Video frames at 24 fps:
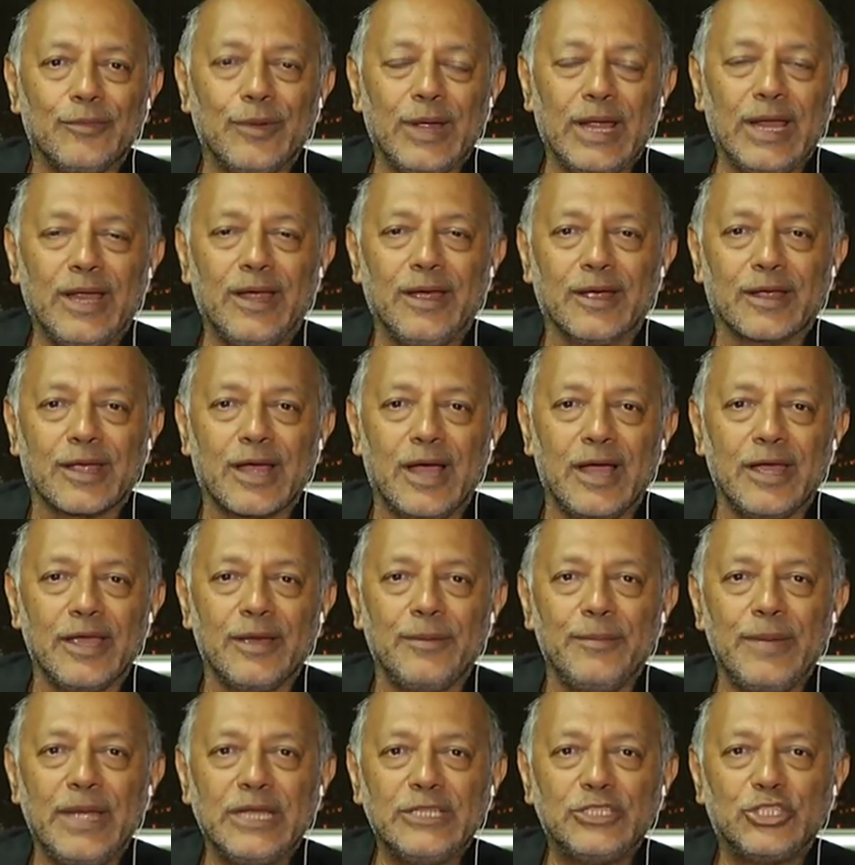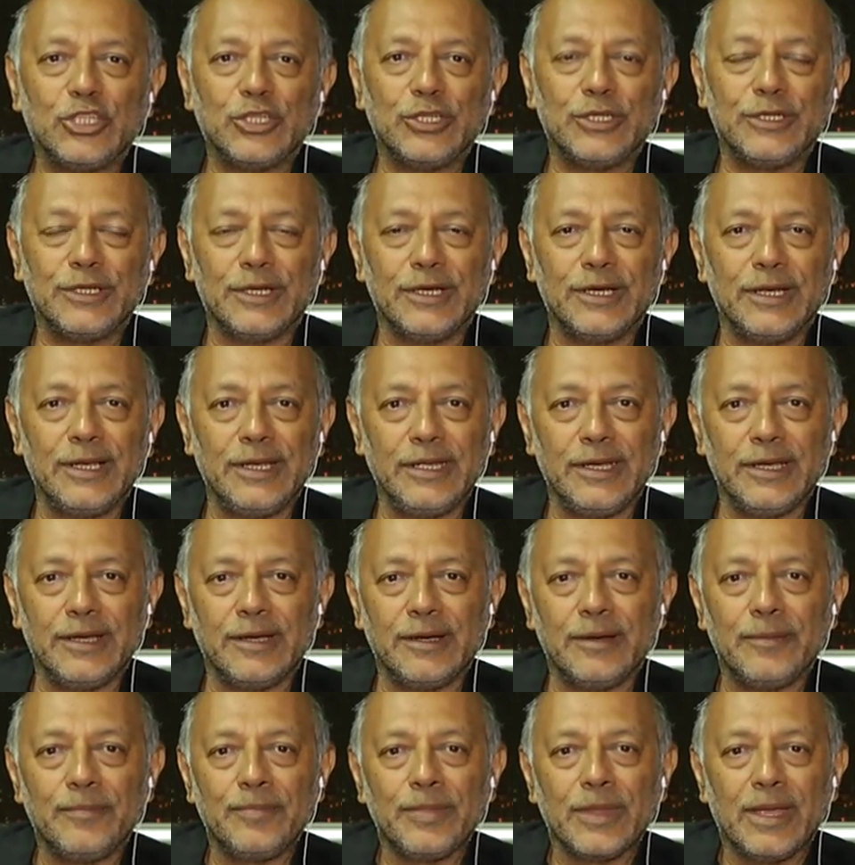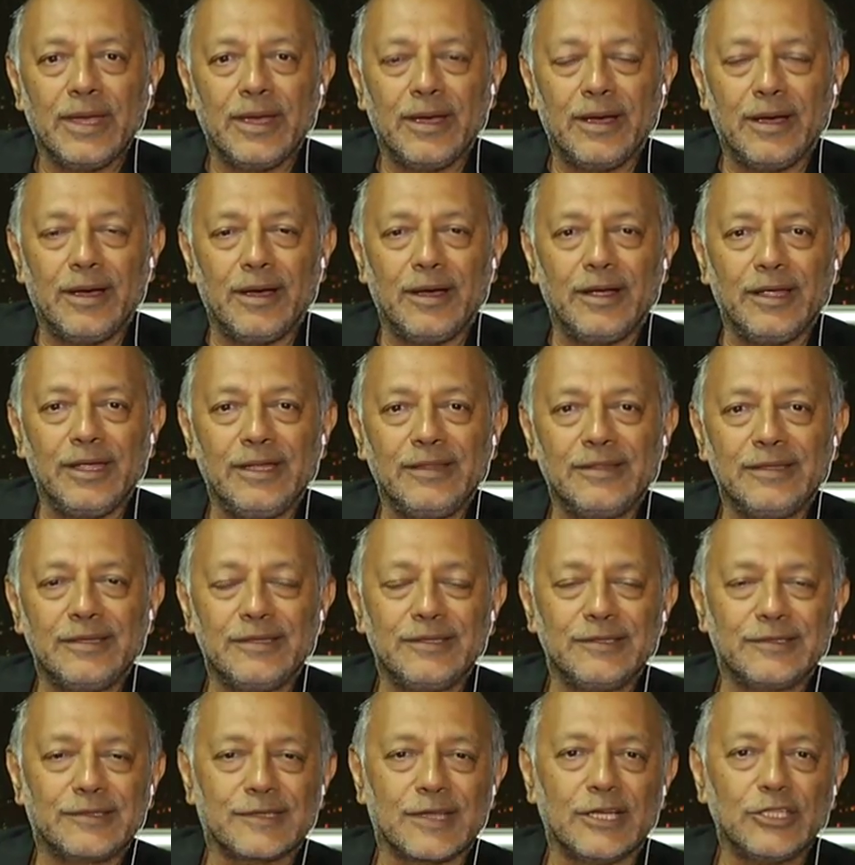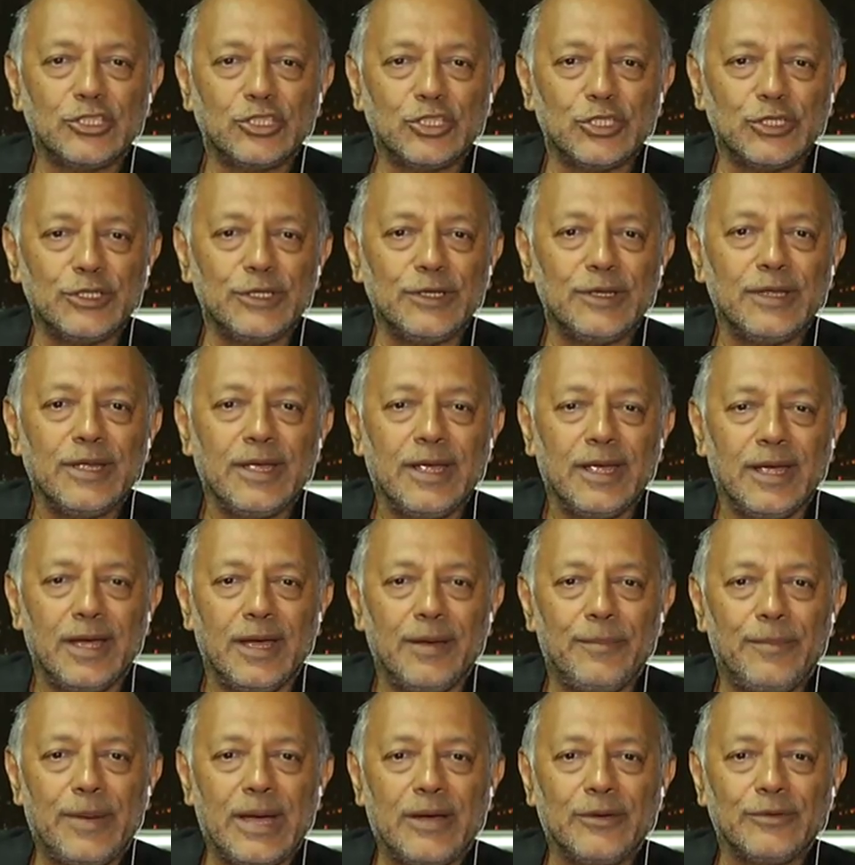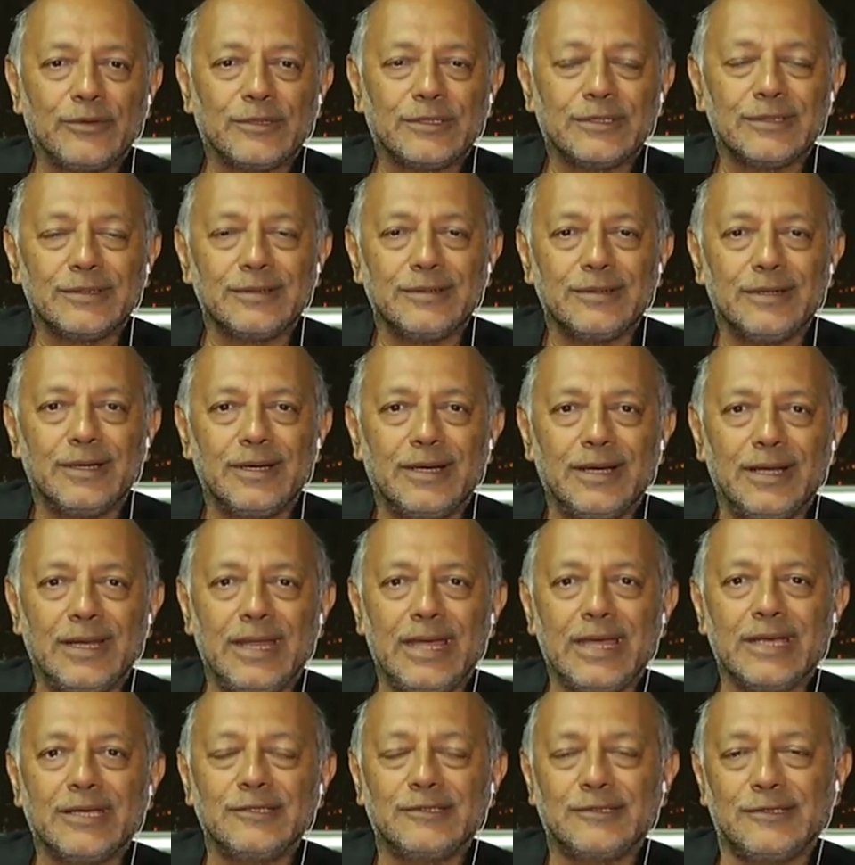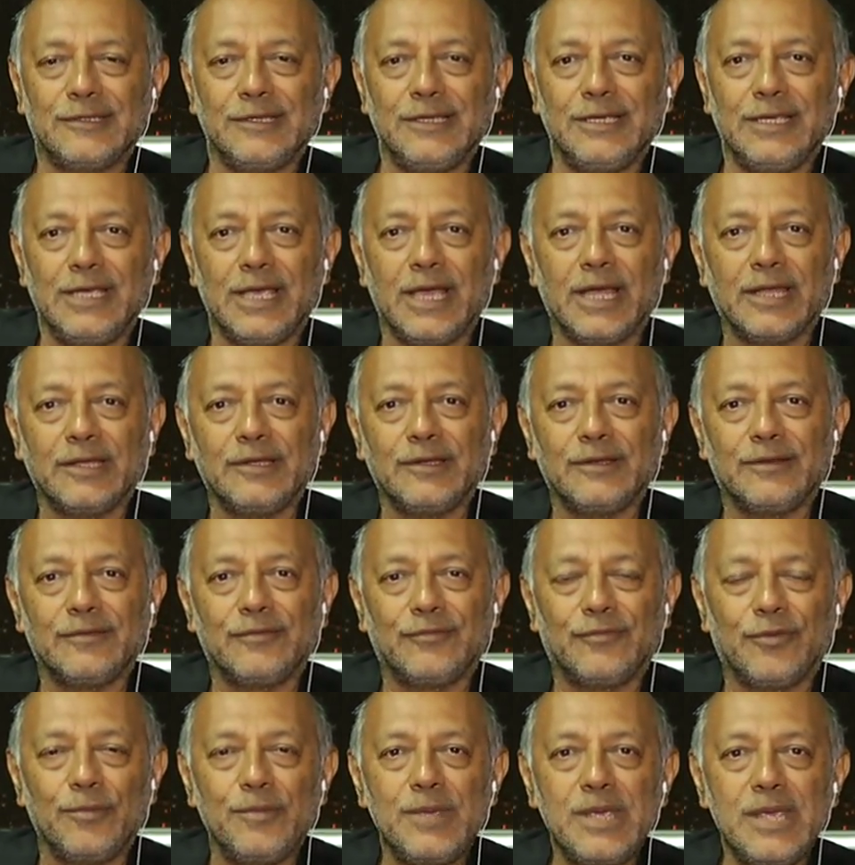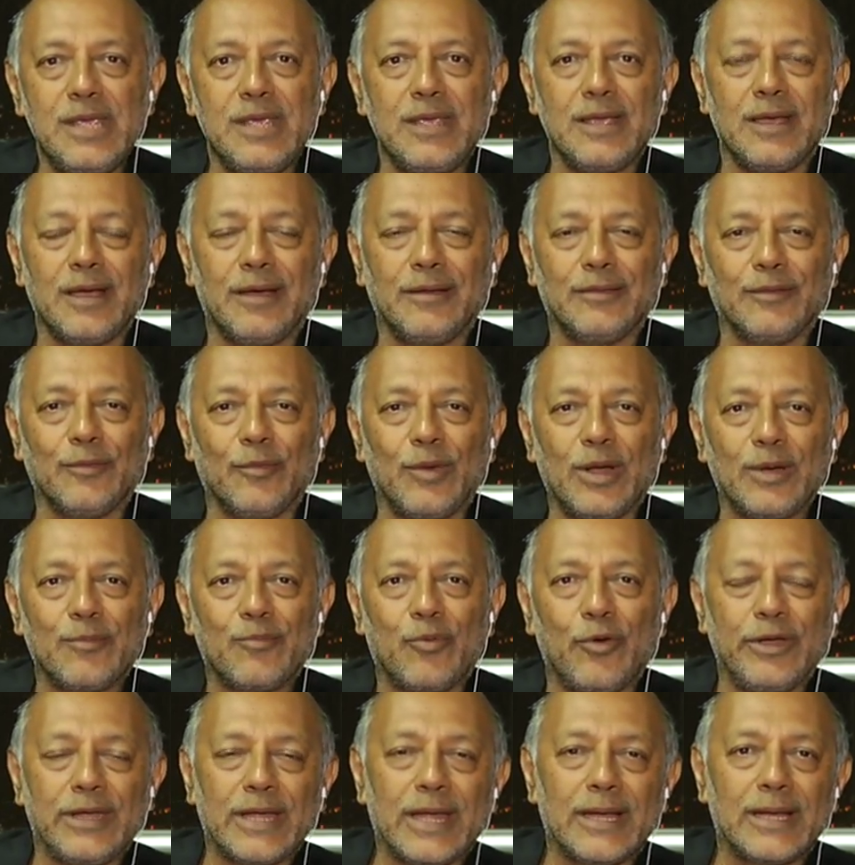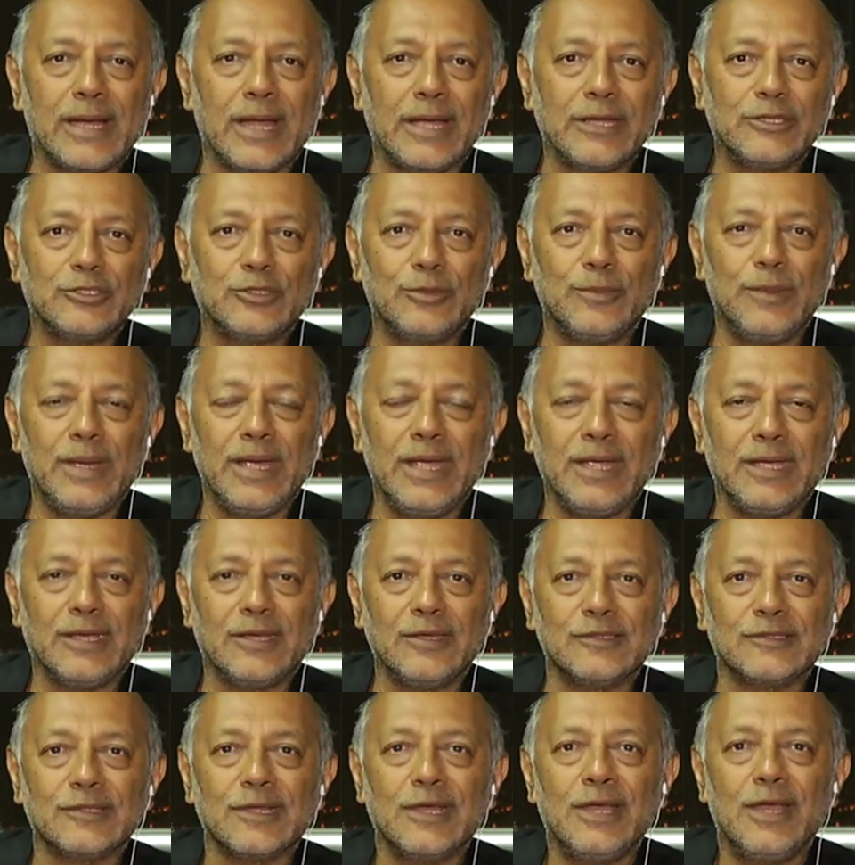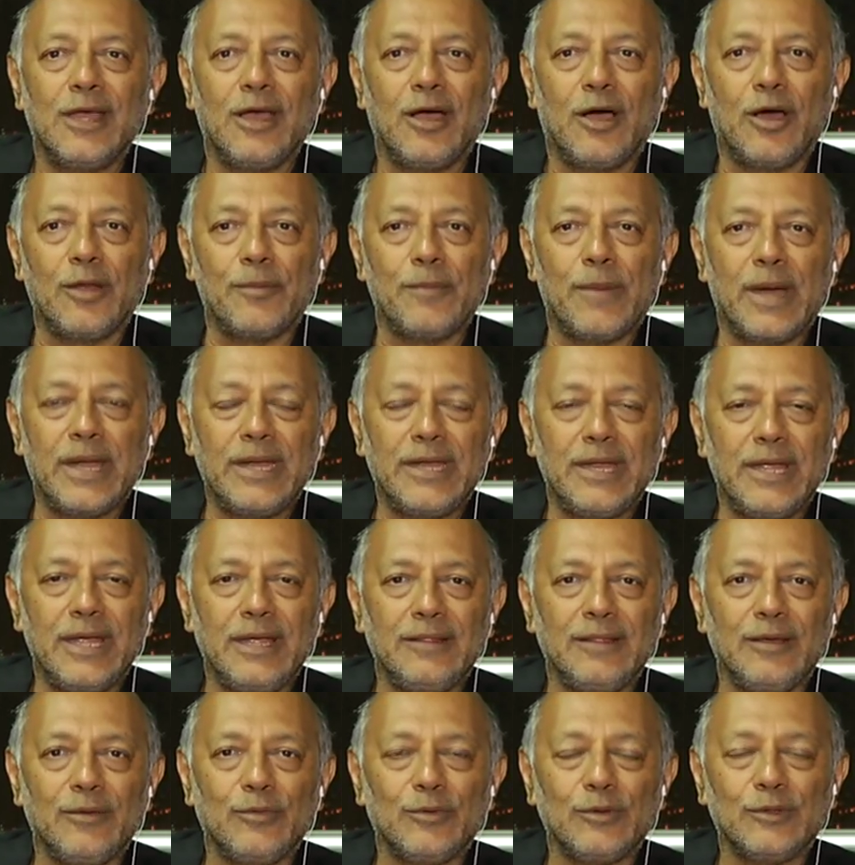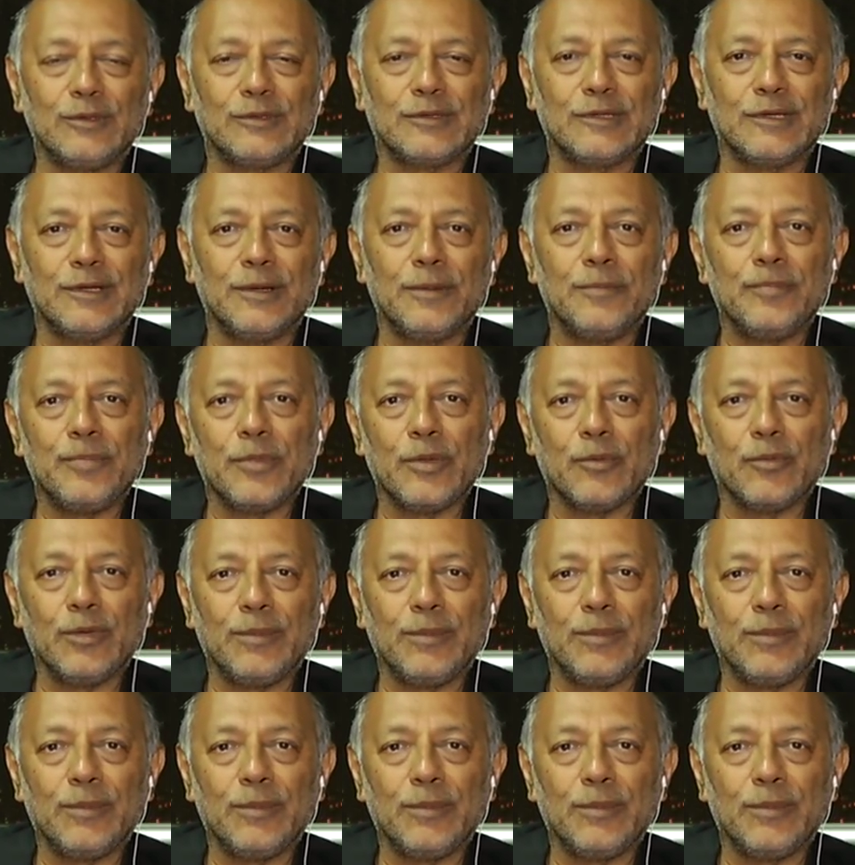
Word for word: when Akaya mentioned earlier uh, in the discussion about her legacy, and for me, uh, the one point I'd like to make is on Monday there was a,